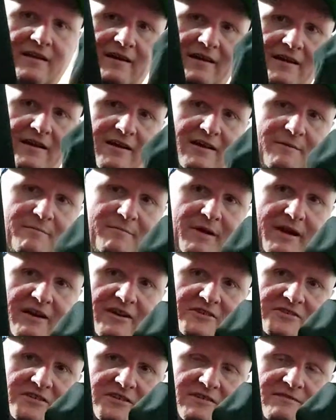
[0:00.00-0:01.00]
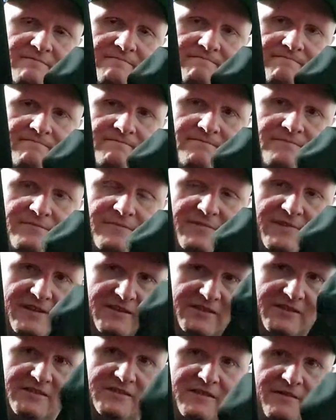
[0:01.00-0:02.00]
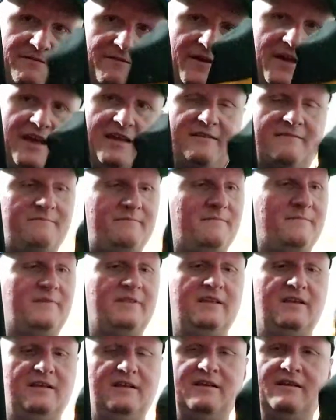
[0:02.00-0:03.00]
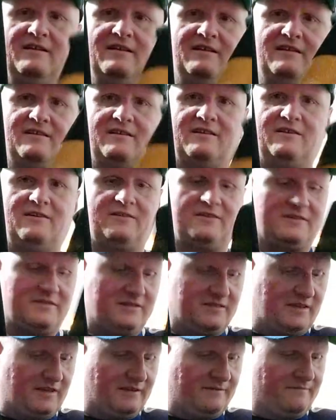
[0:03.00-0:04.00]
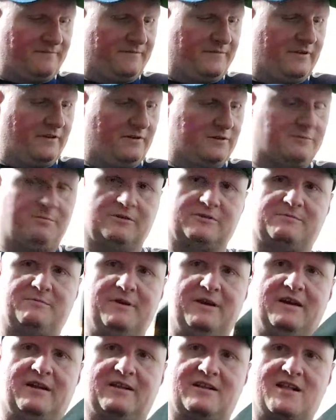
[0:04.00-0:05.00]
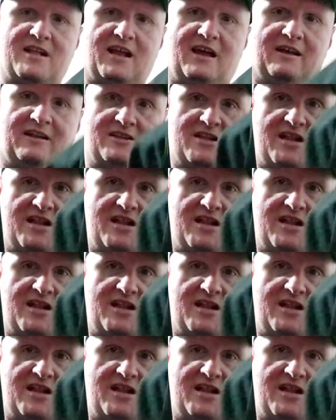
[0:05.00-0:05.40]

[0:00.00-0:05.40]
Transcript: In comparison, this is the fake. You know, this is a, you know, supposed to be a, a